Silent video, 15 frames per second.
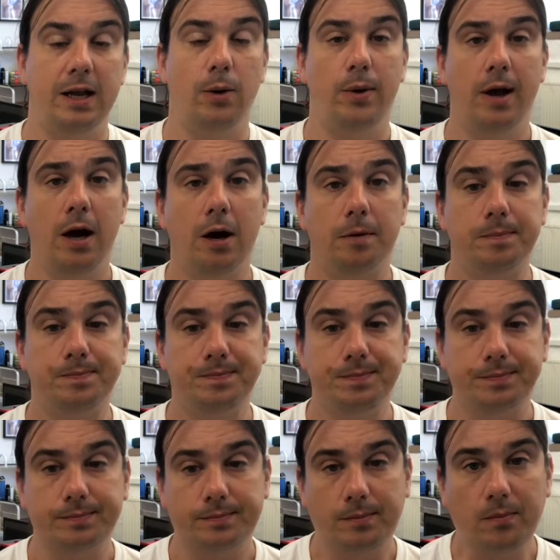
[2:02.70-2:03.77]
here we are.
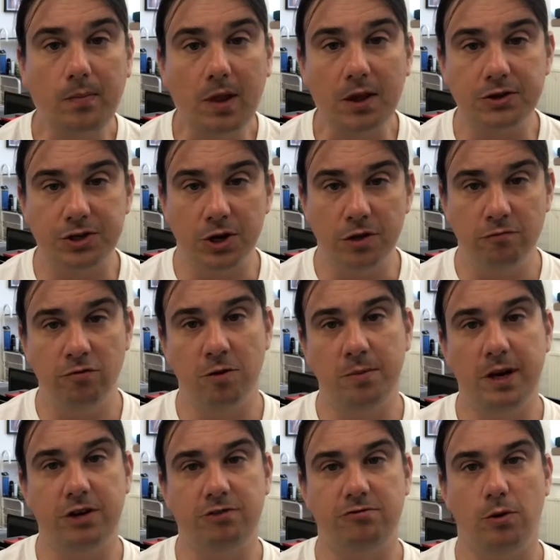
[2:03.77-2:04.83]
So the room
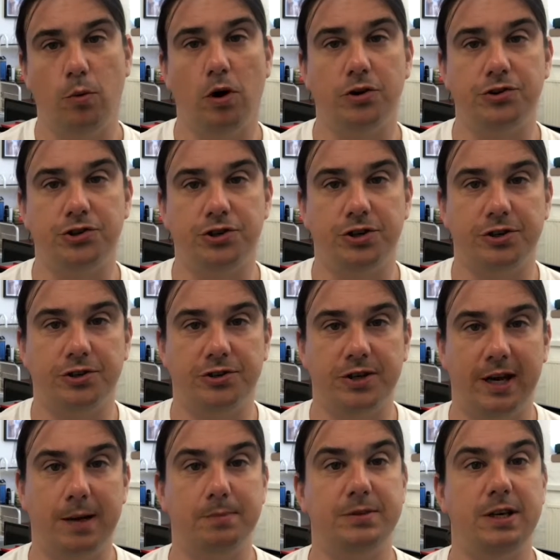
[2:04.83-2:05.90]
literally was just an
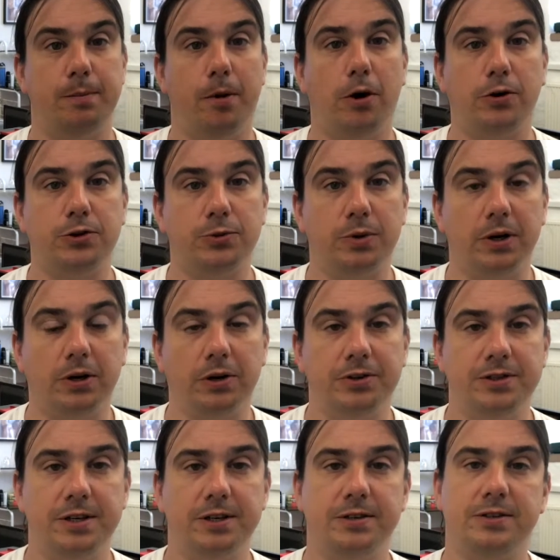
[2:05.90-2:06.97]
empty box when I
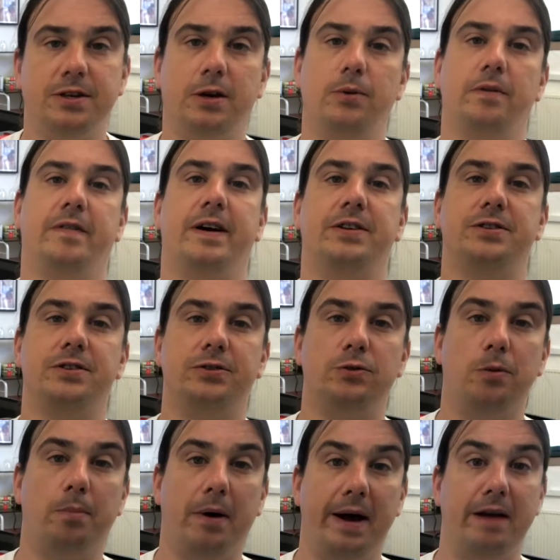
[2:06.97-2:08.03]
got it. So I've had to
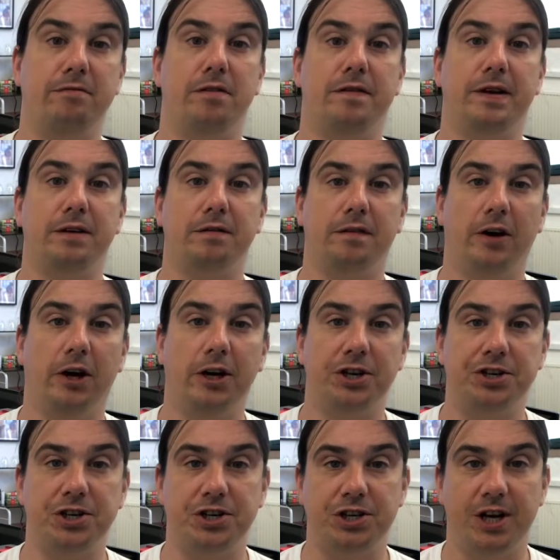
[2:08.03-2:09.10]
sort of buy everything:
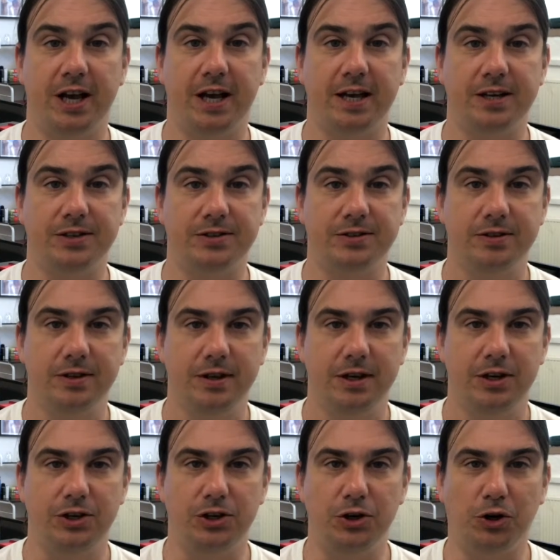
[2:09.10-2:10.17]
furniture, chairs,
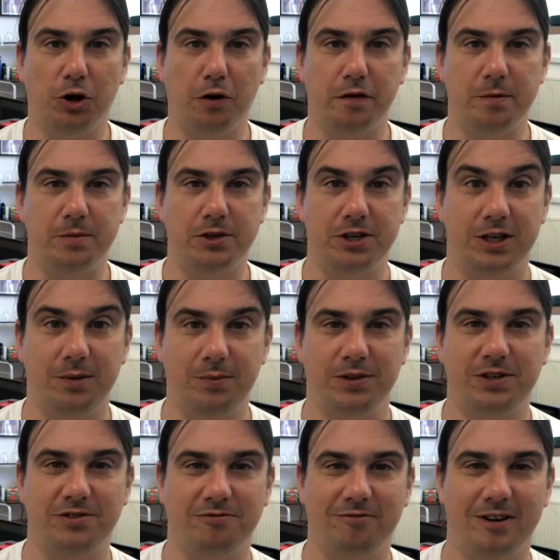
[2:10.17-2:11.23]
new coffee machine, which
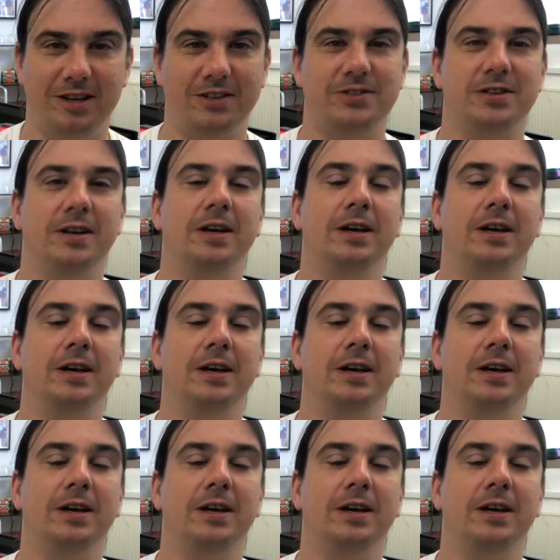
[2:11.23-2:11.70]
is great,